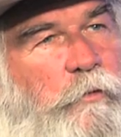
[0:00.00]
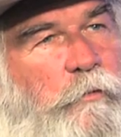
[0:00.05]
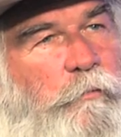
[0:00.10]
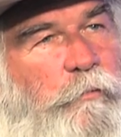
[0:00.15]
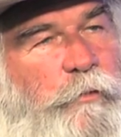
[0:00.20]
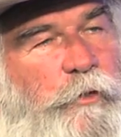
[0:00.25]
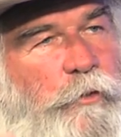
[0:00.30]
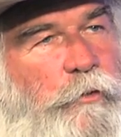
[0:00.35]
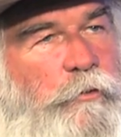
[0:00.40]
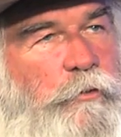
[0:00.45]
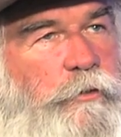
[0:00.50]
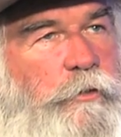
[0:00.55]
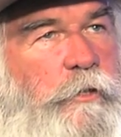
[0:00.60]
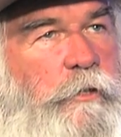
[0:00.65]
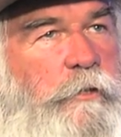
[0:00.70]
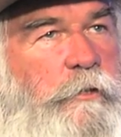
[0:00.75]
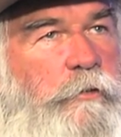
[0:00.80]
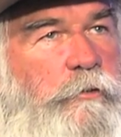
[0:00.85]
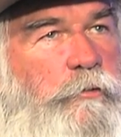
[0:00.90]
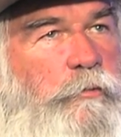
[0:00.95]

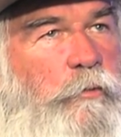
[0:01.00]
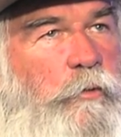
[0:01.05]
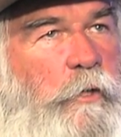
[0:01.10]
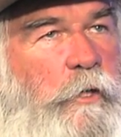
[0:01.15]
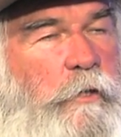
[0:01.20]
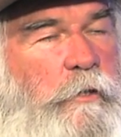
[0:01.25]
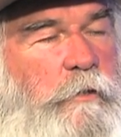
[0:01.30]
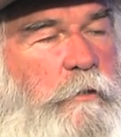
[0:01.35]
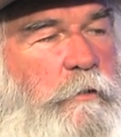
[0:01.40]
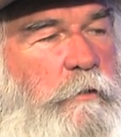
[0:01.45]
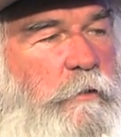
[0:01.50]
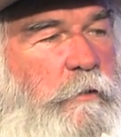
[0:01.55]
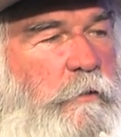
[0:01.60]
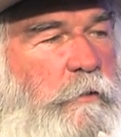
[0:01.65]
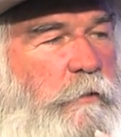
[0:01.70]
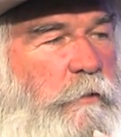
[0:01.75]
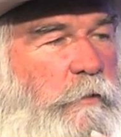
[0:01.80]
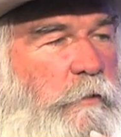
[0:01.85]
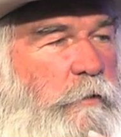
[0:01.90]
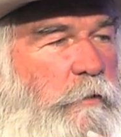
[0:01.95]
music is what
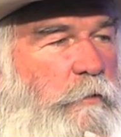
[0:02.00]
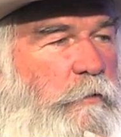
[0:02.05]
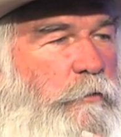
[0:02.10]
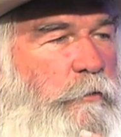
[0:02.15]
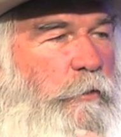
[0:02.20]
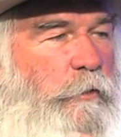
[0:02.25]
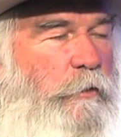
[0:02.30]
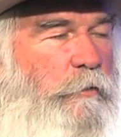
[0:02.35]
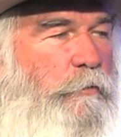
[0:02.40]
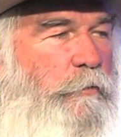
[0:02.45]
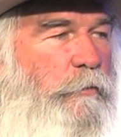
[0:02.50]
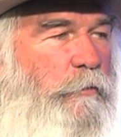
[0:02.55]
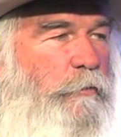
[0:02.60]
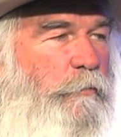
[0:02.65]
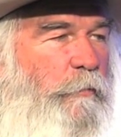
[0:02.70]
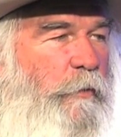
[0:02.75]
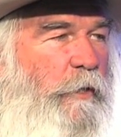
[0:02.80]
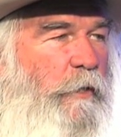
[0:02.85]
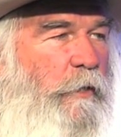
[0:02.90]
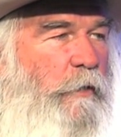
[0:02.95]
touches
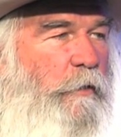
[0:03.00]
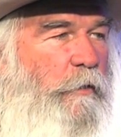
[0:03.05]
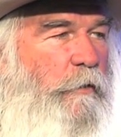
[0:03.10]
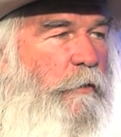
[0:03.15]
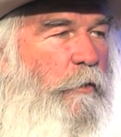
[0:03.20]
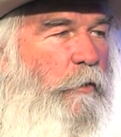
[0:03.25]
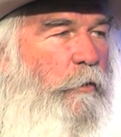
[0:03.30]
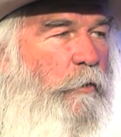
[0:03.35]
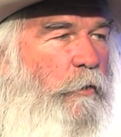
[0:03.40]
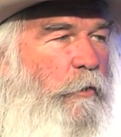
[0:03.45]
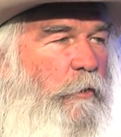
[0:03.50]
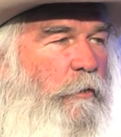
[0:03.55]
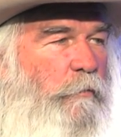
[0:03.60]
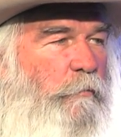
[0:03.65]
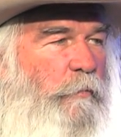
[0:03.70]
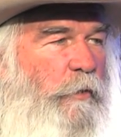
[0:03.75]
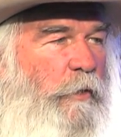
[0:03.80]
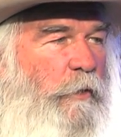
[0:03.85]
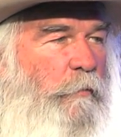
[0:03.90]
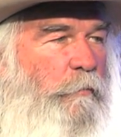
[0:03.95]
my heart,
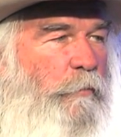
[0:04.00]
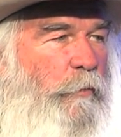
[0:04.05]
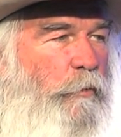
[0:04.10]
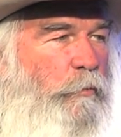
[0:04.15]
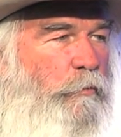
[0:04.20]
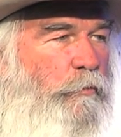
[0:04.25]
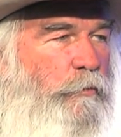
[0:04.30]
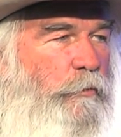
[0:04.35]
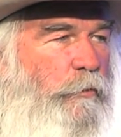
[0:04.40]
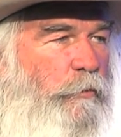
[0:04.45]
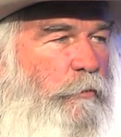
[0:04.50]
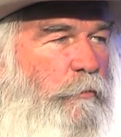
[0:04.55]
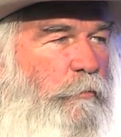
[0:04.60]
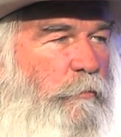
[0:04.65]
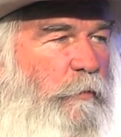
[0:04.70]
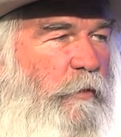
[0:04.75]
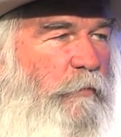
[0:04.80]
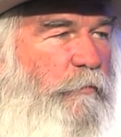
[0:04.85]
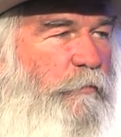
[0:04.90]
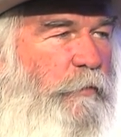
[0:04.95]
my emotion,
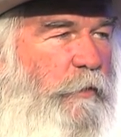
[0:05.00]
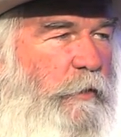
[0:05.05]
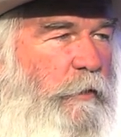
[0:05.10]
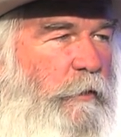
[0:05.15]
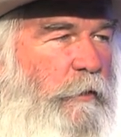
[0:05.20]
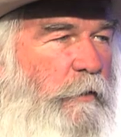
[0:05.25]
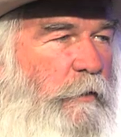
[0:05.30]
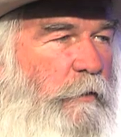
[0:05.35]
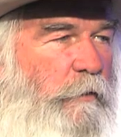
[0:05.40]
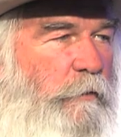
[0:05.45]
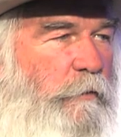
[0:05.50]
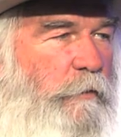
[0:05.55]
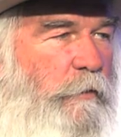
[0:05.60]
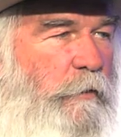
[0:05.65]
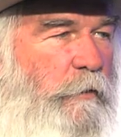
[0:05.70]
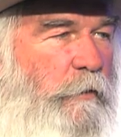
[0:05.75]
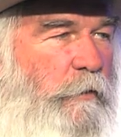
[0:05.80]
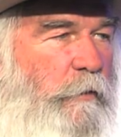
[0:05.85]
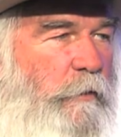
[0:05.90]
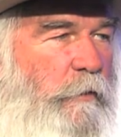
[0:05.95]
my feelings,
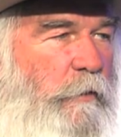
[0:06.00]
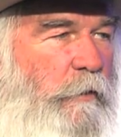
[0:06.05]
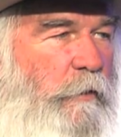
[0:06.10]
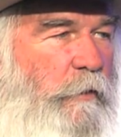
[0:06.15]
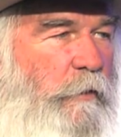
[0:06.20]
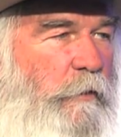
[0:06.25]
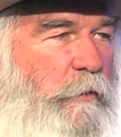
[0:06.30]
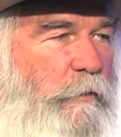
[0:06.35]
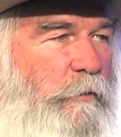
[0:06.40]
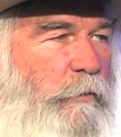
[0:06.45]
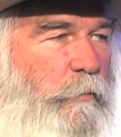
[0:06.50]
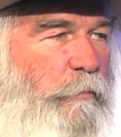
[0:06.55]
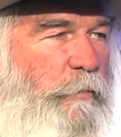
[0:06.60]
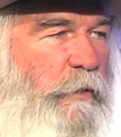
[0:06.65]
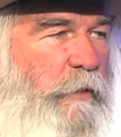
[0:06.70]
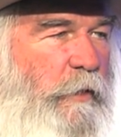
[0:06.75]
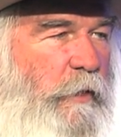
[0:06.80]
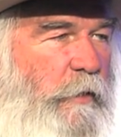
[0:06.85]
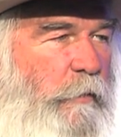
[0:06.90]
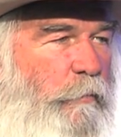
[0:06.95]
and to
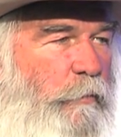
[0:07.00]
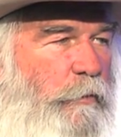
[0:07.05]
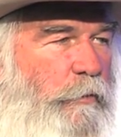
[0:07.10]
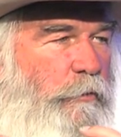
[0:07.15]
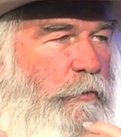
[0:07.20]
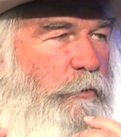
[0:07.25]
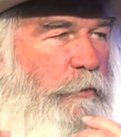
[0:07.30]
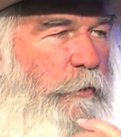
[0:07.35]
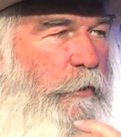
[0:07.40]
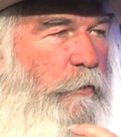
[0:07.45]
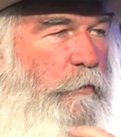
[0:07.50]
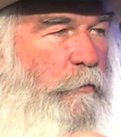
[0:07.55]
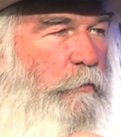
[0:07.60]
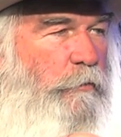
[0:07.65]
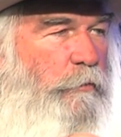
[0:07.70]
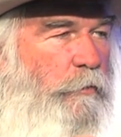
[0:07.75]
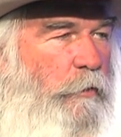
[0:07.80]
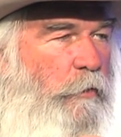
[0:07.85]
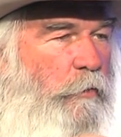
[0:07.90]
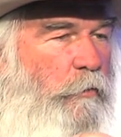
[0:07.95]
be able to share a
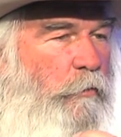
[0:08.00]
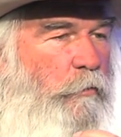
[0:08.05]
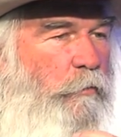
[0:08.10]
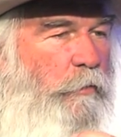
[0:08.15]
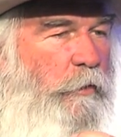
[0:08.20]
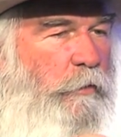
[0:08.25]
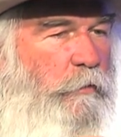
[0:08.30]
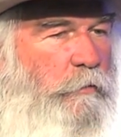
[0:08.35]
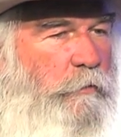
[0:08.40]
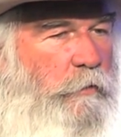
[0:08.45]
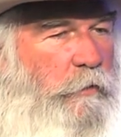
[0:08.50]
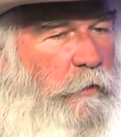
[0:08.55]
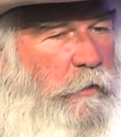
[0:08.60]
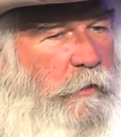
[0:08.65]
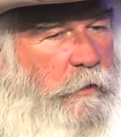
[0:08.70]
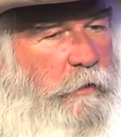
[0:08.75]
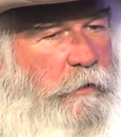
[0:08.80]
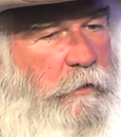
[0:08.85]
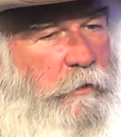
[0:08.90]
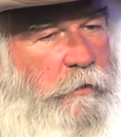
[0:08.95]
song and
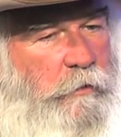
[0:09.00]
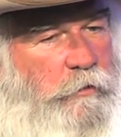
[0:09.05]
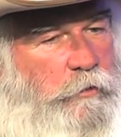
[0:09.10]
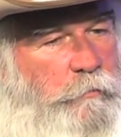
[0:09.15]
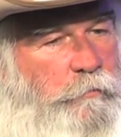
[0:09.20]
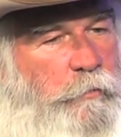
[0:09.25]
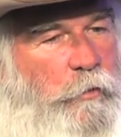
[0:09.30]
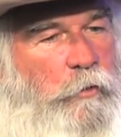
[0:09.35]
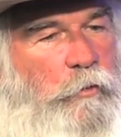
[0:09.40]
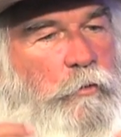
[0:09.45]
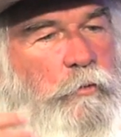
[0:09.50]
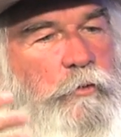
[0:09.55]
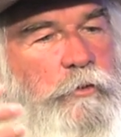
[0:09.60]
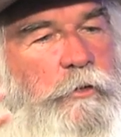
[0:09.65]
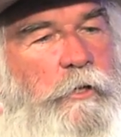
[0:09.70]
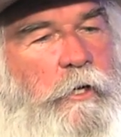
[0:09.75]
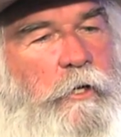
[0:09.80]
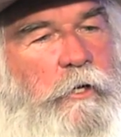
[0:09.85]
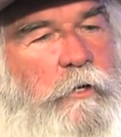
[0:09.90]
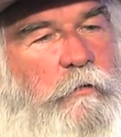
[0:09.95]
expose
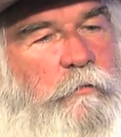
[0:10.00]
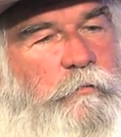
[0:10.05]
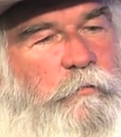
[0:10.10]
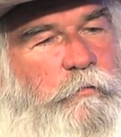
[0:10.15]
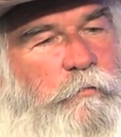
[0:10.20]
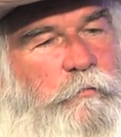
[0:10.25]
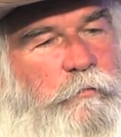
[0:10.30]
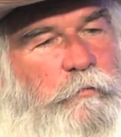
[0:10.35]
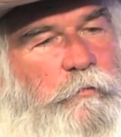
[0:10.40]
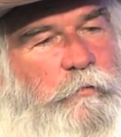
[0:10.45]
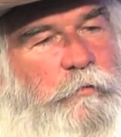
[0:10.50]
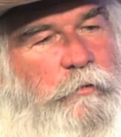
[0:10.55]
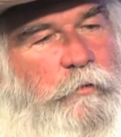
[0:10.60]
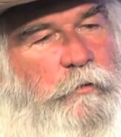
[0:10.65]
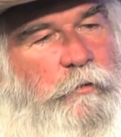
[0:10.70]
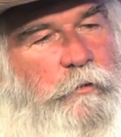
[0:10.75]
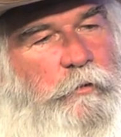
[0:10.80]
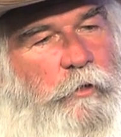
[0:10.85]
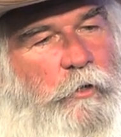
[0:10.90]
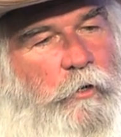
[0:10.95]
our
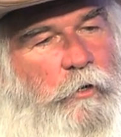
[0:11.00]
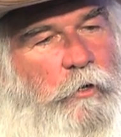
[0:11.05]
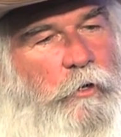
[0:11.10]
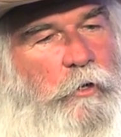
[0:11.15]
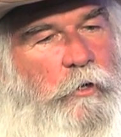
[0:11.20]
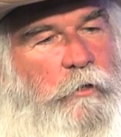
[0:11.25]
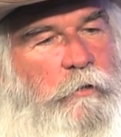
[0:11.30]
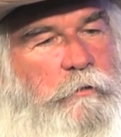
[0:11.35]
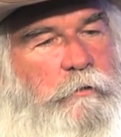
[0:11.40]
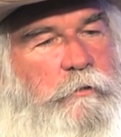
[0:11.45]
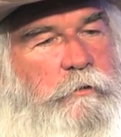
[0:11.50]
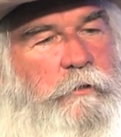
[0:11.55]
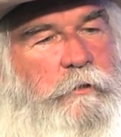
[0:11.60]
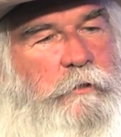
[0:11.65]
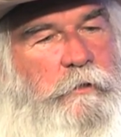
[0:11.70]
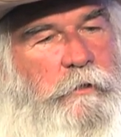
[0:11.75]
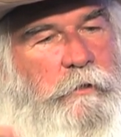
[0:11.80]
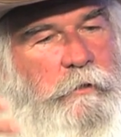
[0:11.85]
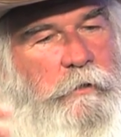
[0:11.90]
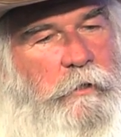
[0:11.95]
heart
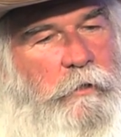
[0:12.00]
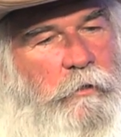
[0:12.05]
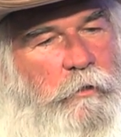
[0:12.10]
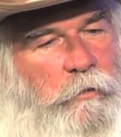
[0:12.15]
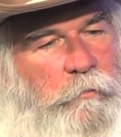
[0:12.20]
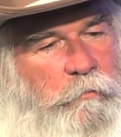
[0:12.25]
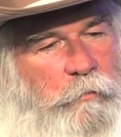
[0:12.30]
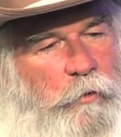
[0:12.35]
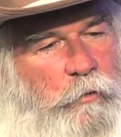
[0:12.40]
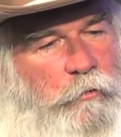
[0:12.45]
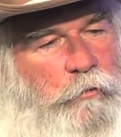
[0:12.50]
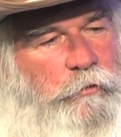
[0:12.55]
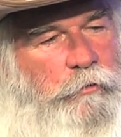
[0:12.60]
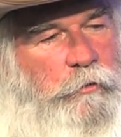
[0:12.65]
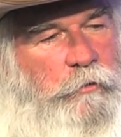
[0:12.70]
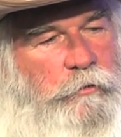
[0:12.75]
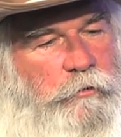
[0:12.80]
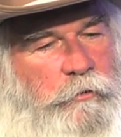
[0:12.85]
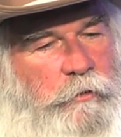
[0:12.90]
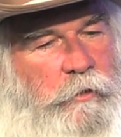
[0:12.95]
and our
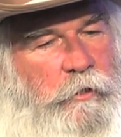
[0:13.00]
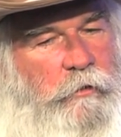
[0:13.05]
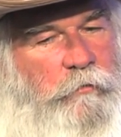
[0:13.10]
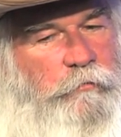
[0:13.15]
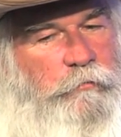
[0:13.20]
emotions and our